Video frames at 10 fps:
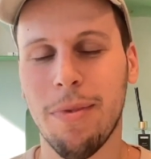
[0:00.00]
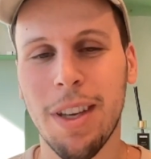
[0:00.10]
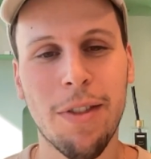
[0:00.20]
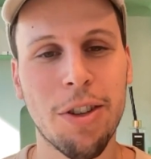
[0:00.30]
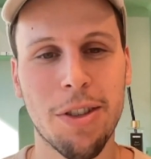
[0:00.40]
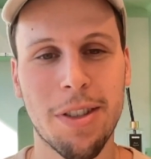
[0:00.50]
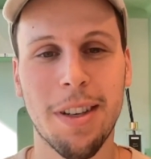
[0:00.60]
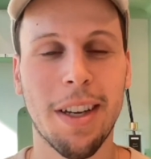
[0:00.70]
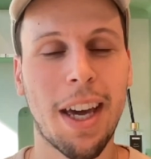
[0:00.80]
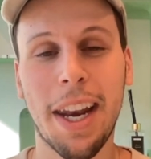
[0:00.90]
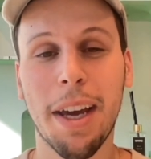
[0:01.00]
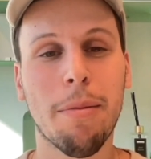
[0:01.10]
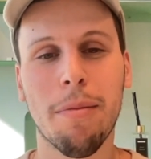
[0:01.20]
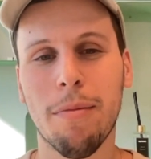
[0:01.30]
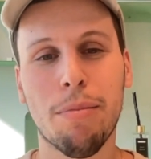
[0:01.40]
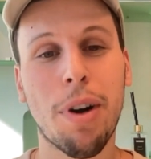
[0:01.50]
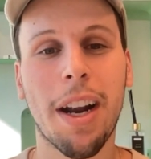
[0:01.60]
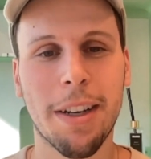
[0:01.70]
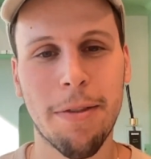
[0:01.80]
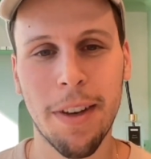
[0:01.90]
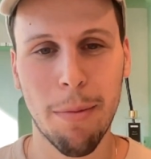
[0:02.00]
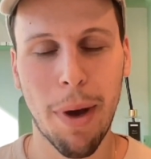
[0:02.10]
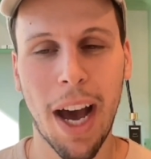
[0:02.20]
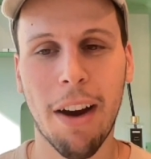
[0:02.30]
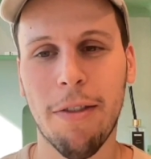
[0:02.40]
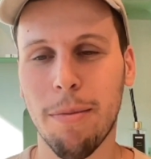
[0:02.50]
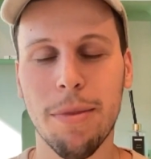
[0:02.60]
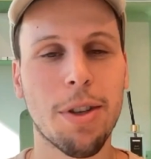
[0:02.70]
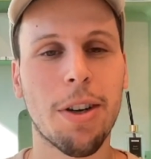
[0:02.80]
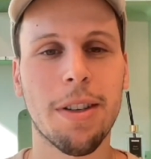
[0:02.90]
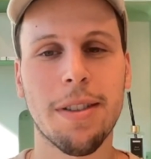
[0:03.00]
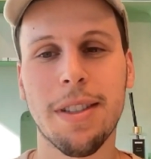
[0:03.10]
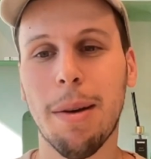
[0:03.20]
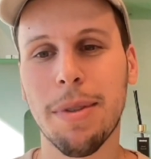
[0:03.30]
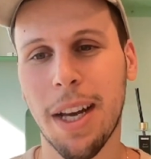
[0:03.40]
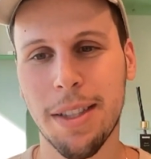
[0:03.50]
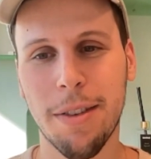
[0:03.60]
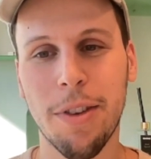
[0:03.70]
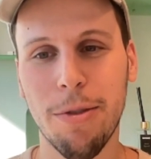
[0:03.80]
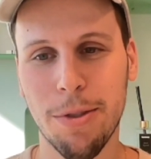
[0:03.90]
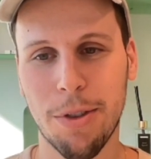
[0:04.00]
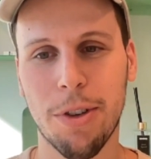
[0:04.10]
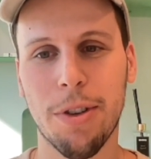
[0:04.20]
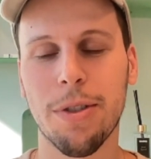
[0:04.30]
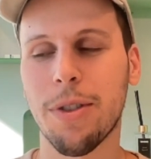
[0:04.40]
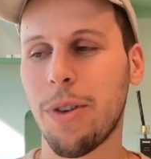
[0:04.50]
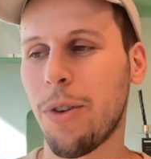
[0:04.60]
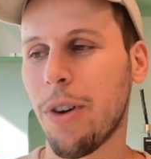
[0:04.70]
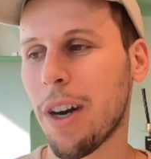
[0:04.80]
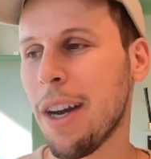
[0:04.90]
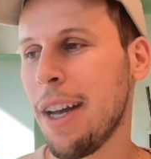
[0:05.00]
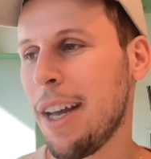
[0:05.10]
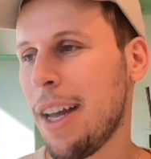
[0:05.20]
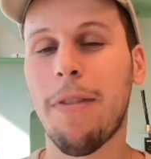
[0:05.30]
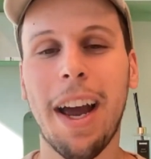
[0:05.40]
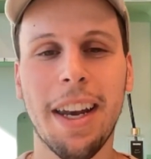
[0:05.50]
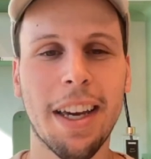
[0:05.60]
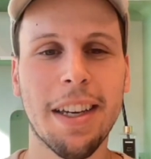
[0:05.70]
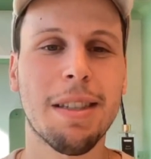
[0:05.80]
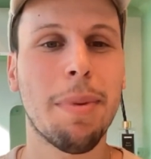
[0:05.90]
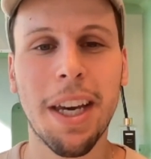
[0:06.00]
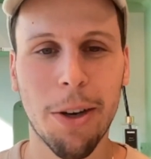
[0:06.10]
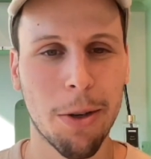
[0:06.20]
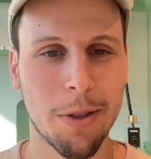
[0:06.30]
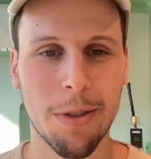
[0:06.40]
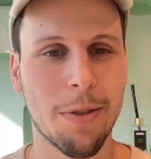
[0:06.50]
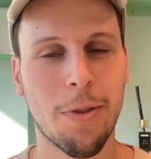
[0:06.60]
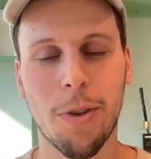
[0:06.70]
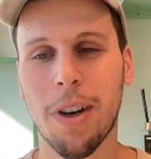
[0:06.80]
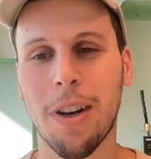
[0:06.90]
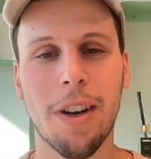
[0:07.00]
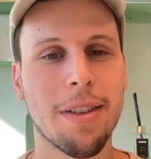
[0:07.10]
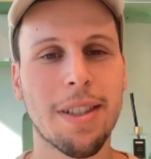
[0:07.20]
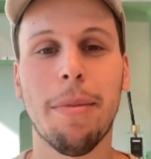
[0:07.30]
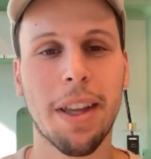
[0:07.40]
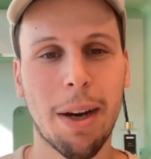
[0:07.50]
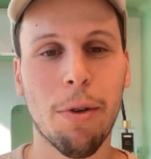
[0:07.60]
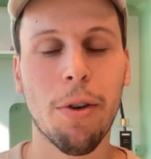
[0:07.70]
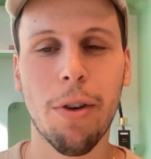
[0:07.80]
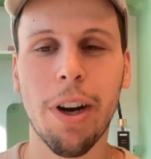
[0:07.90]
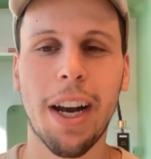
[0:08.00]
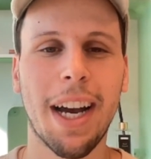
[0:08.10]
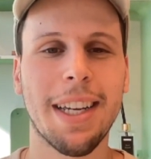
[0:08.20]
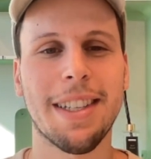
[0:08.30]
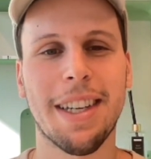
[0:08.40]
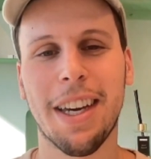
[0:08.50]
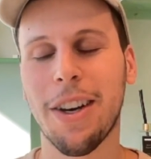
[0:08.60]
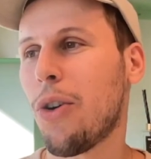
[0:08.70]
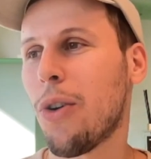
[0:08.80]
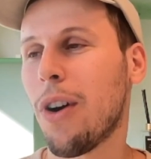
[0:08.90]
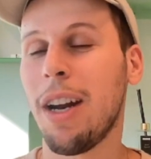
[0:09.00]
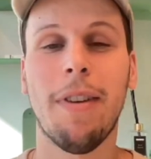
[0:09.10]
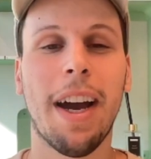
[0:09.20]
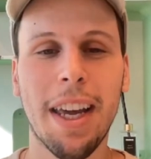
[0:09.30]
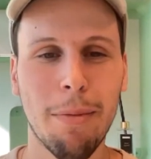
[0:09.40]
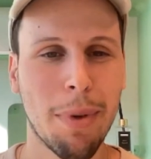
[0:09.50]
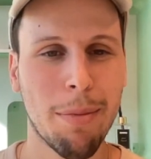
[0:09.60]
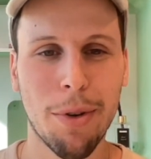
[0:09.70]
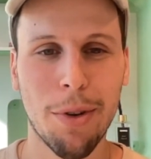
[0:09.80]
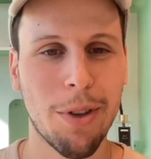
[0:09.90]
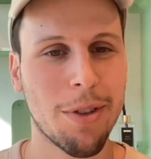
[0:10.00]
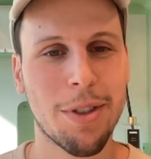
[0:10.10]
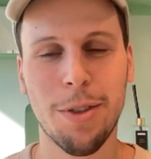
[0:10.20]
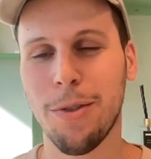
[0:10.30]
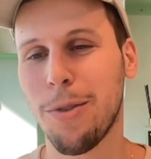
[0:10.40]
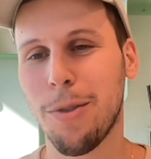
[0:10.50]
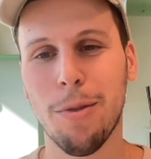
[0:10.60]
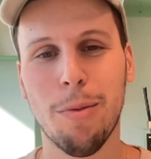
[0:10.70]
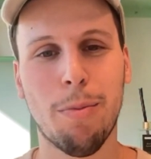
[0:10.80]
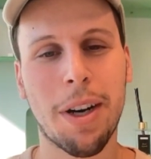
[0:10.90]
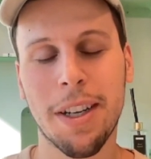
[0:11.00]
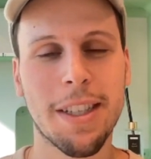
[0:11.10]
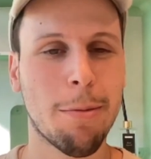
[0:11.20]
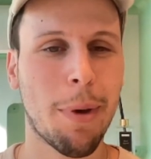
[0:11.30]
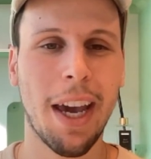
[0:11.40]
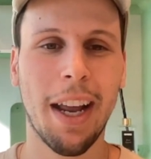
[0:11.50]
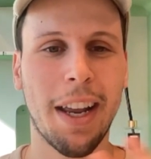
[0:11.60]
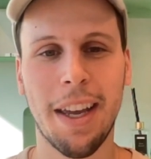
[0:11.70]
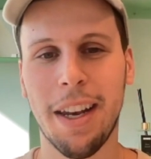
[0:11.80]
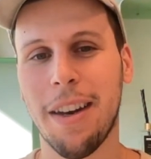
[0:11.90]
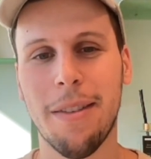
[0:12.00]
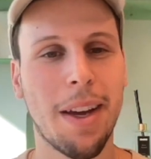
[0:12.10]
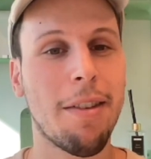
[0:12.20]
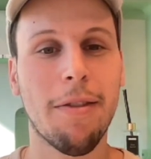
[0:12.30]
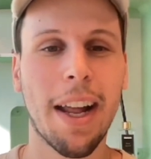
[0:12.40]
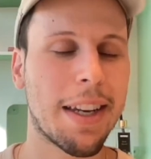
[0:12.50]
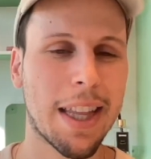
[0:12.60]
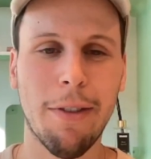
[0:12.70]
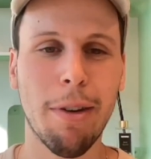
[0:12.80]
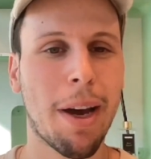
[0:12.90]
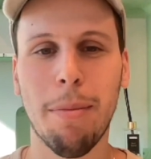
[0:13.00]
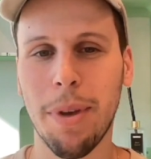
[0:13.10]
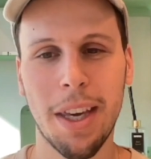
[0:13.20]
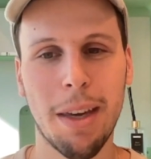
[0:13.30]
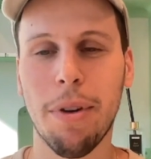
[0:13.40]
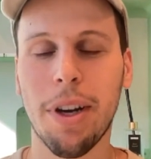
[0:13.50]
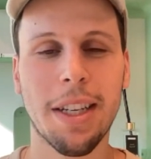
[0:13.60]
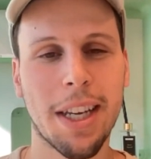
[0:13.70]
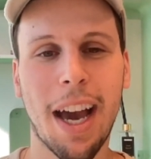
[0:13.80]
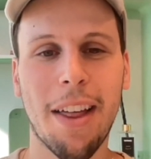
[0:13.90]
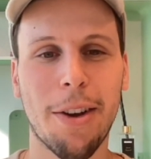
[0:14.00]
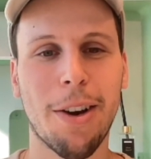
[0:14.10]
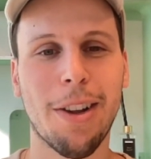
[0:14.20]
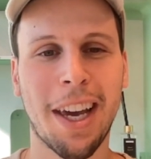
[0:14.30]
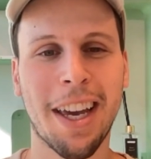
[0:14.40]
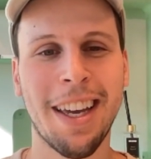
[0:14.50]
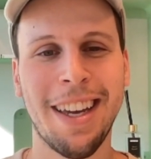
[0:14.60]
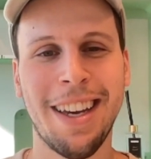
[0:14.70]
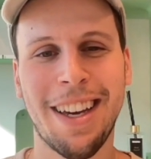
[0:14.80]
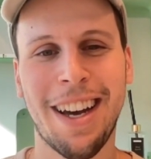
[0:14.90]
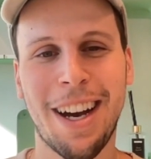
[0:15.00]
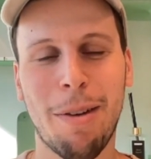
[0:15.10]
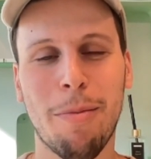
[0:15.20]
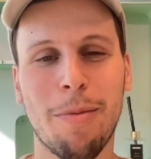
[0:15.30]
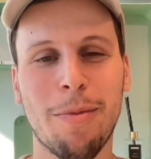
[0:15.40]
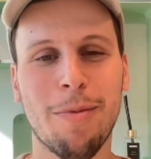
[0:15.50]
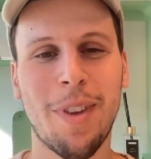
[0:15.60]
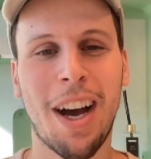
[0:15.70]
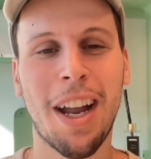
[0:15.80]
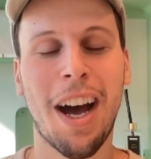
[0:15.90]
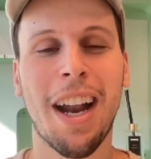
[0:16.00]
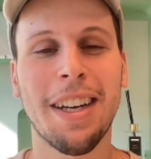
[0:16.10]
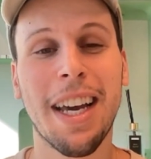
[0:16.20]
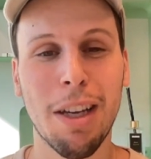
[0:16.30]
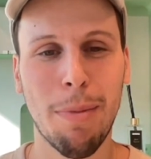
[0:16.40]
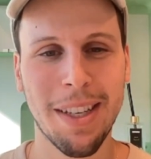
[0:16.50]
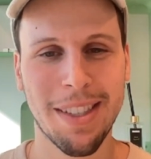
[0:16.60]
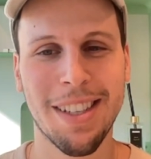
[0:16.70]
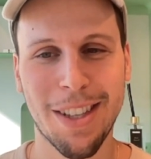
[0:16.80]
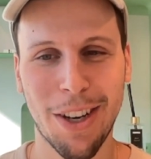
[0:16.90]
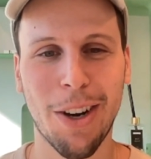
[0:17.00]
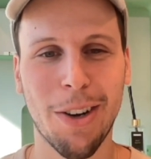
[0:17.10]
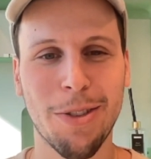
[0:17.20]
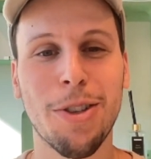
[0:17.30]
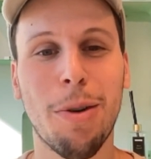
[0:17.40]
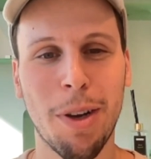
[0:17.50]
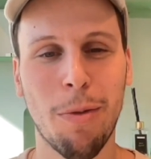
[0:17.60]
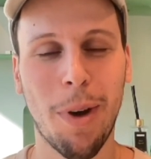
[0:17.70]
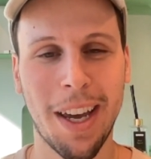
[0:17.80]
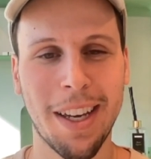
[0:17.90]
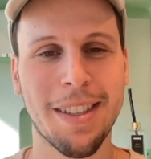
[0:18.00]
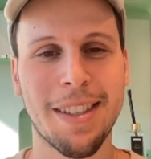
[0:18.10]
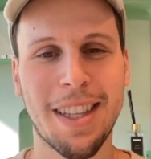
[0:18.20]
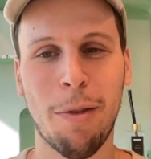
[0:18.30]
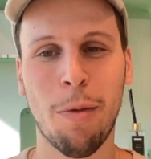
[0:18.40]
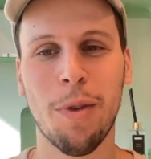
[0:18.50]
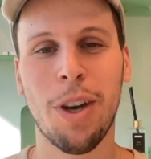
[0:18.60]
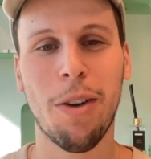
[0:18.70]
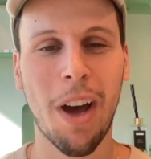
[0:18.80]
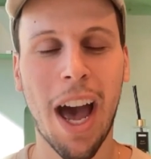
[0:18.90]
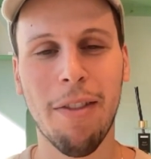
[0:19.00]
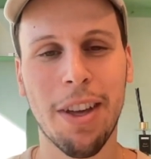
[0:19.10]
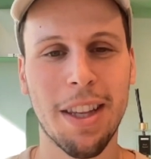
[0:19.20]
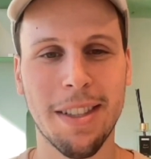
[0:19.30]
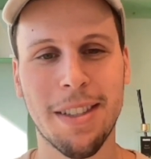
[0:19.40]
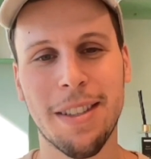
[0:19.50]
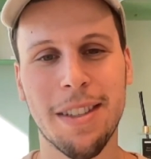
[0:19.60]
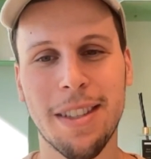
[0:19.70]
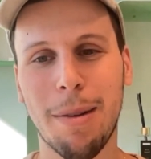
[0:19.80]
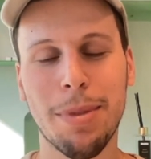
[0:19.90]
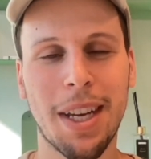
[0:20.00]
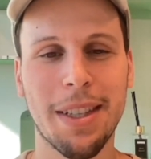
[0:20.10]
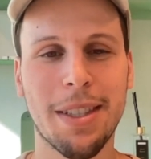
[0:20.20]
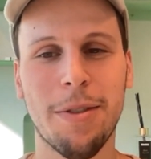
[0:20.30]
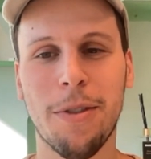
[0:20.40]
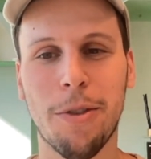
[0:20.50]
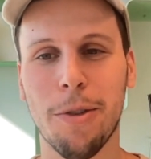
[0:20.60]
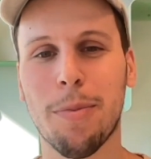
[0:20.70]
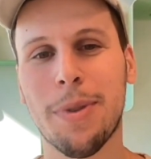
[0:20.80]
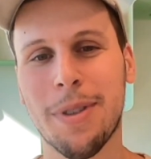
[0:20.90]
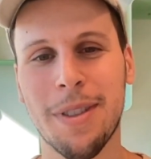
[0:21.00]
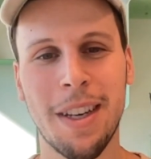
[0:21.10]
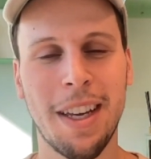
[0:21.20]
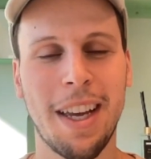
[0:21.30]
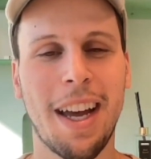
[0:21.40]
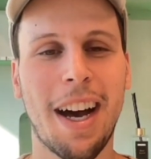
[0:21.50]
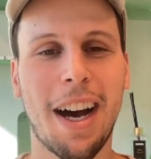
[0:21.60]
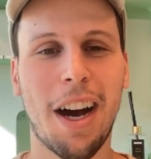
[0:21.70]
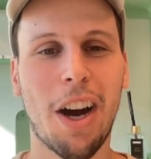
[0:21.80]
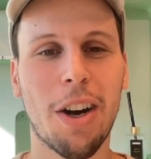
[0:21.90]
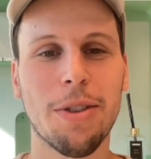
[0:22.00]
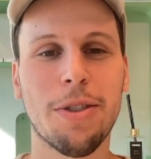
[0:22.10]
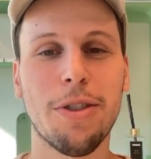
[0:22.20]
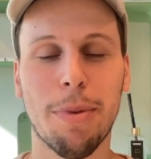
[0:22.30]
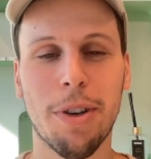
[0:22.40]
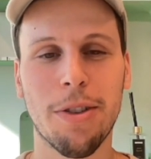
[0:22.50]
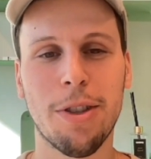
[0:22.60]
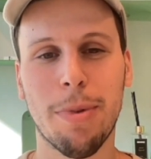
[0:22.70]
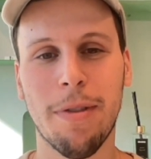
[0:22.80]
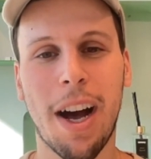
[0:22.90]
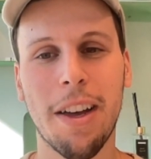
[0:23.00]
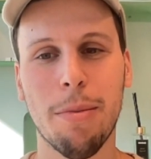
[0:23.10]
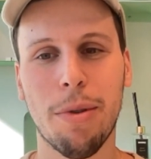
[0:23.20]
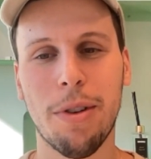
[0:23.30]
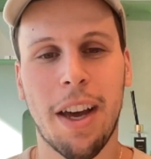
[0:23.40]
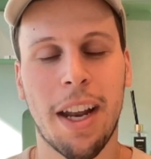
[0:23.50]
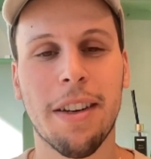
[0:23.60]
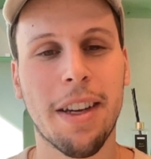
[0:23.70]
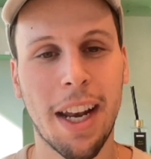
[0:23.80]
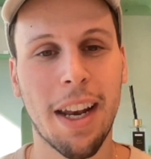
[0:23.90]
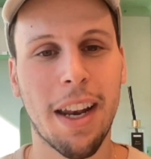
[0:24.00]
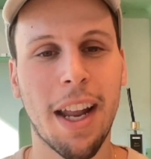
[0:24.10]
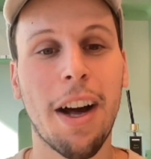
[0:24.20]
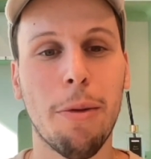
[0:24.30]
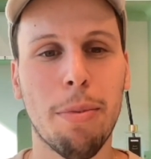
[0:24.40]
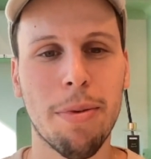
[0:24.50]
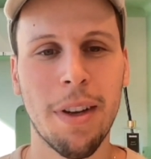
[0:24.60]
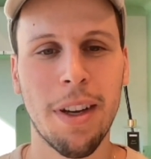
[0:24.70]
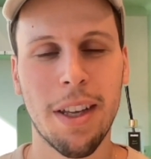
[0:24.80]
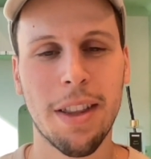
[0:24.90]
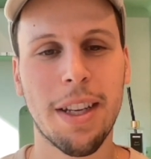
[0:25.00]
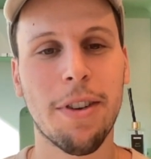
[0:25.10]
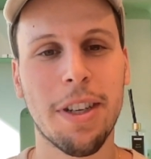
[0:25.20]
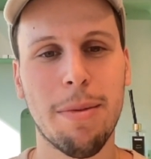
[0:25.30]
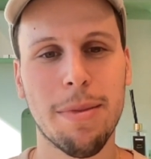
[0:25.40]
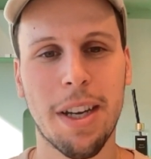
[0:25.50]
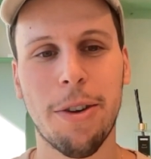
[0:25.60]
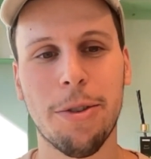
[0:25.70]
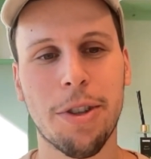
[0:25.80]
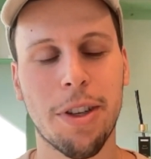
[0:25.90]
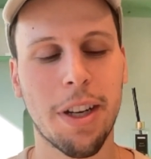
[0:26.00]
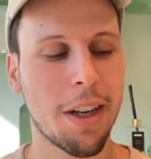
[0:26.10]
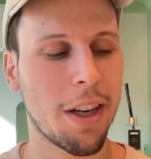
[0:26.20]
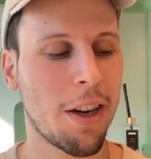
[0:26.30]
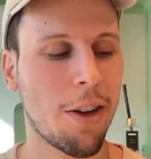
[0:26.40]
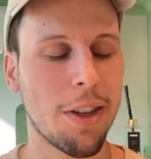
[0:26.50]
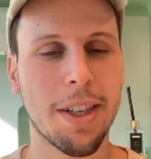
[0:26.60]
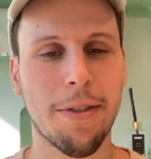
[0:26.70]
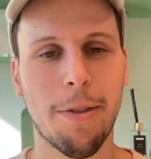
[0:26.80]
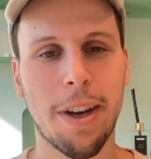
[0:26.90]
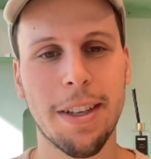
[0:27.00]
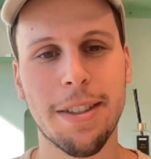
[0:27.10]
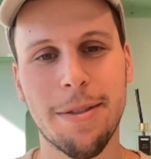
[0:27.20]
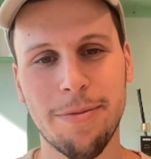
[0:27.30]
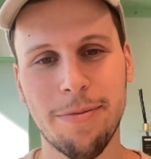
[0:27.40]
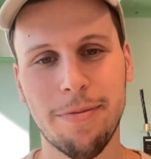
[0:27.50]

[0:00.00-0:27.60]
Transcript: even just getting product feedback from certain subsets of users, or finding speakers for something that we're organizing, or inviting people to participate in an event that we might be putting together. Like on a daily basis, there are so many ways that having these subsets of groups are super, super valuable and can help different teams at Notion in all these different ways.